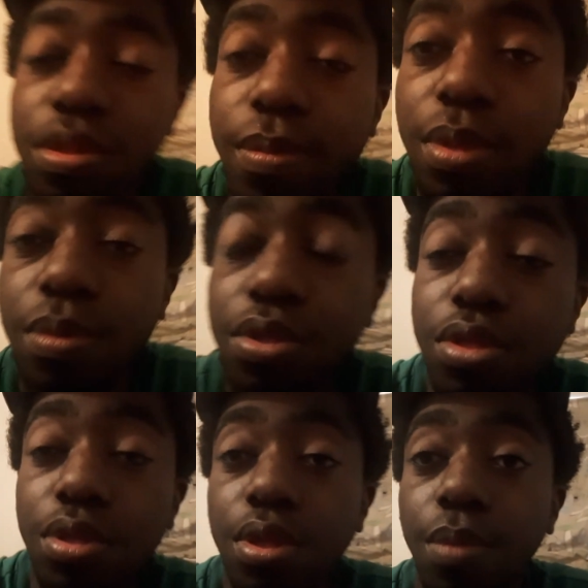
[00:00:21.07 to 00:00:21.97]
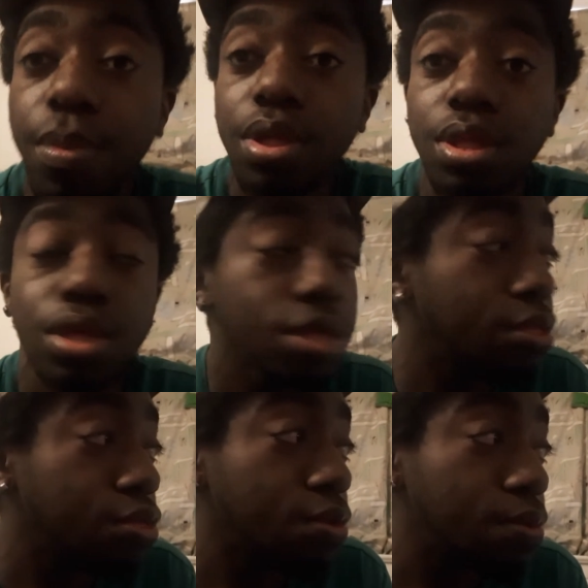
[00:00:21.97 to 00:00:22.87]
to me, which is I'm about to
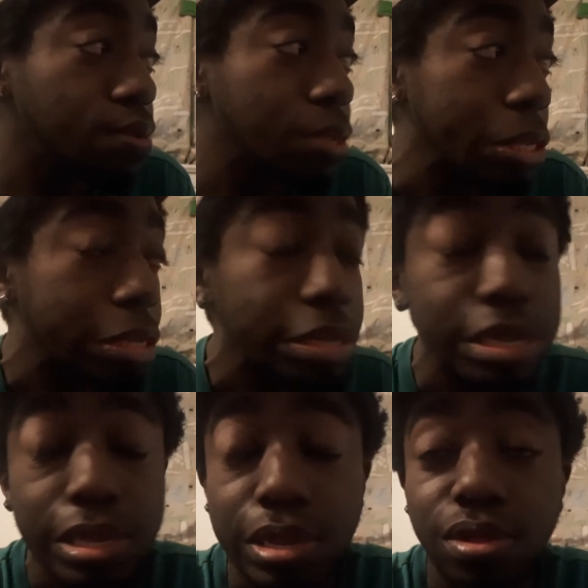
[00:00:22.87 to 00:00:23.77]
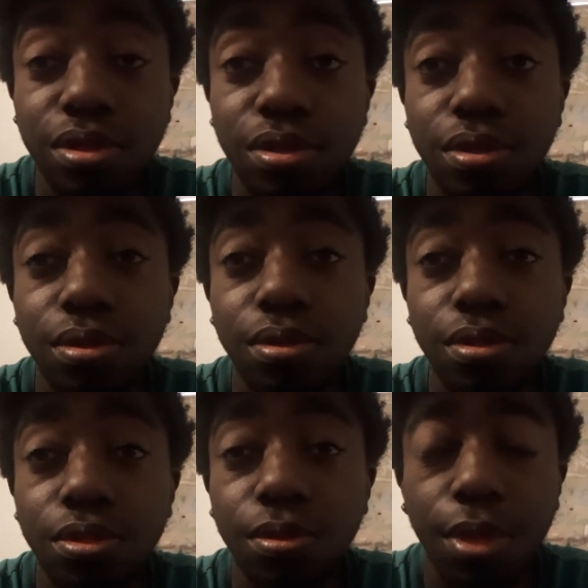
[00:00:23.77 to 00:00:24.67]
eat soon.
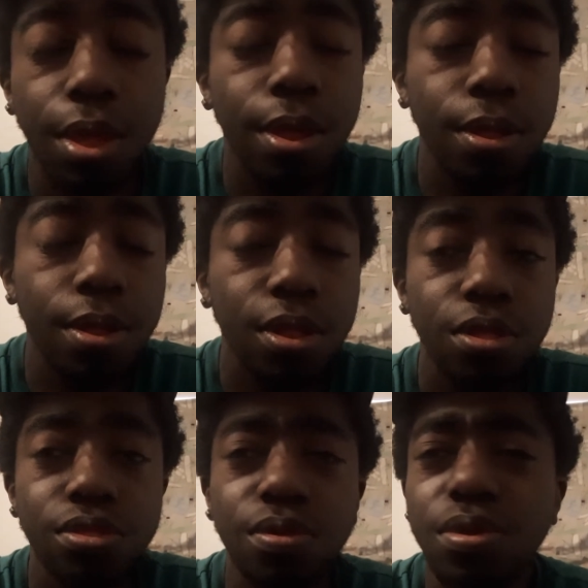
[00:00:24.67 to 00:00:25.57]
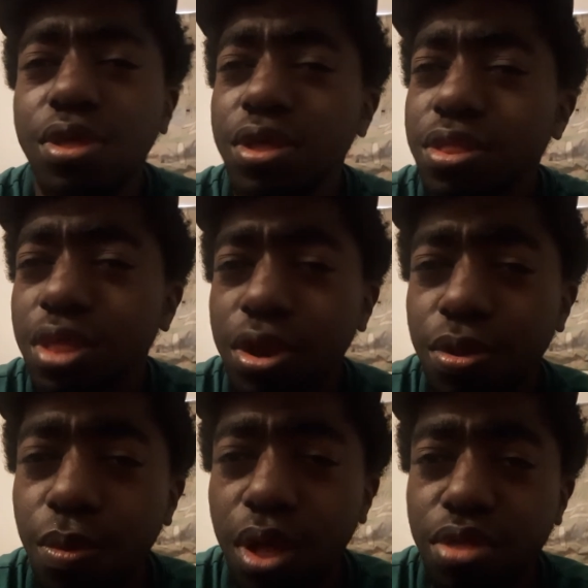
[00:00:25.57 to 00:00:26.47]
So yeah, so kids that
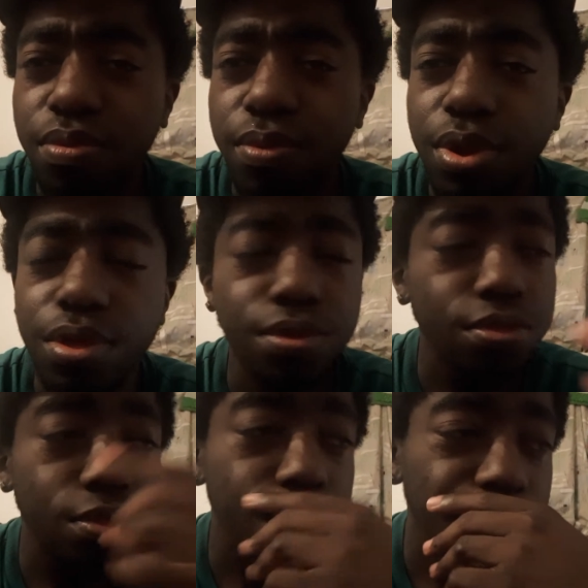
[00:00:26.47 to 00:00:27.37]
do watch my videos,